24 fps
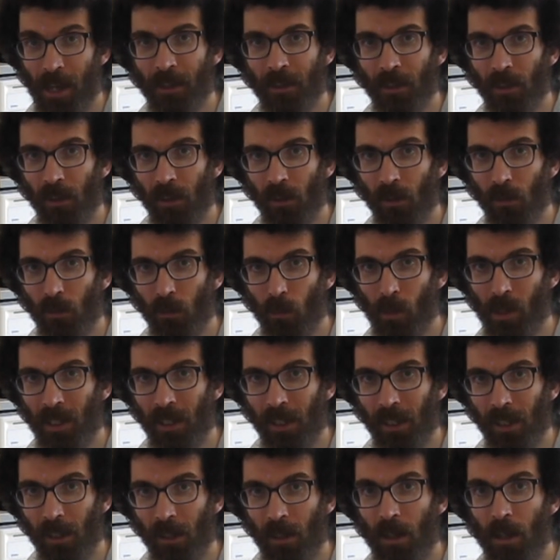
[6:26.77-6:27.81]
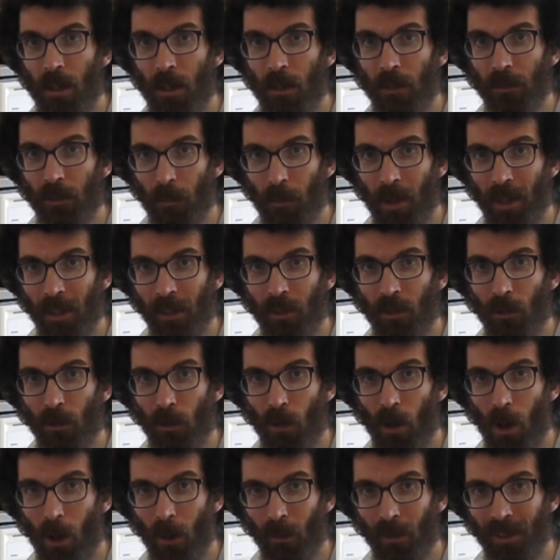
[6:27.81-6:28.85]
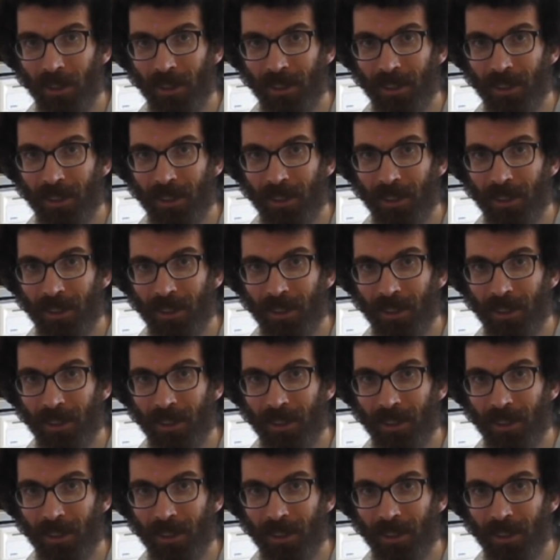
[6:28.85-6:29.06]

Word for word: and a little tweaking to make your own.